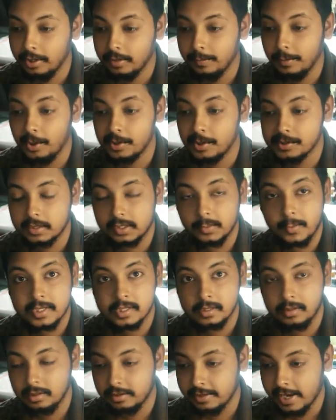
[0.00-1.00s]
in because otherwise
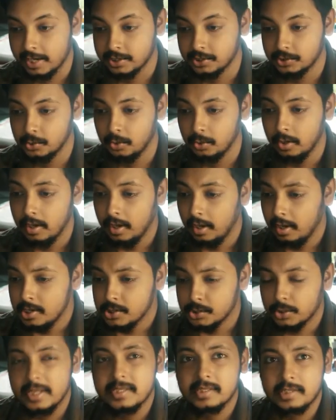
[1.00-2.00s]
it'll crash. So,
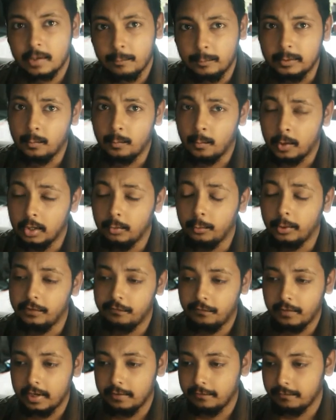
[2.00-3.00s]
so let's start with
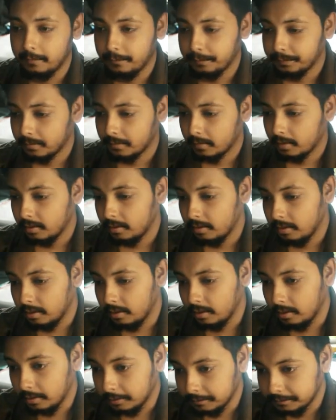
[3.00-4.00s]
125.
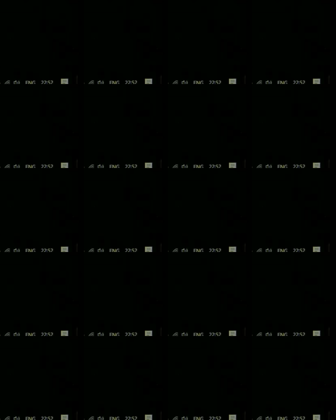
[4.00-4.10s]
Uh,